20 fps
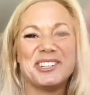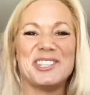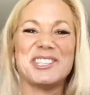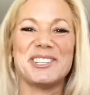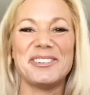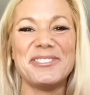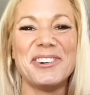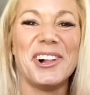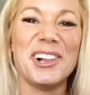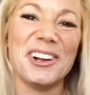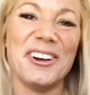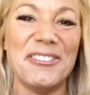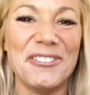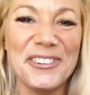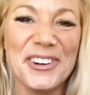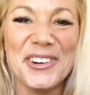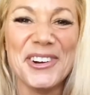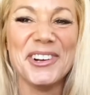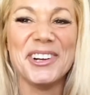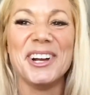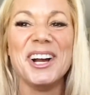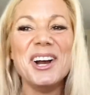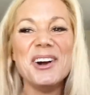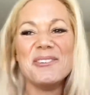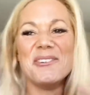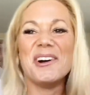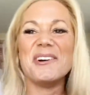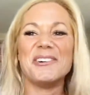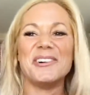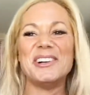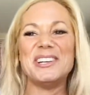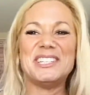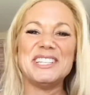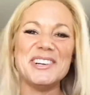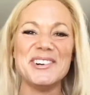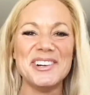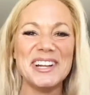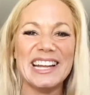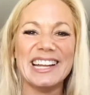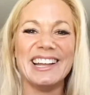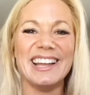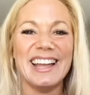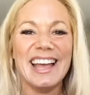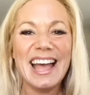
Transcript: of all our food, what we're doing,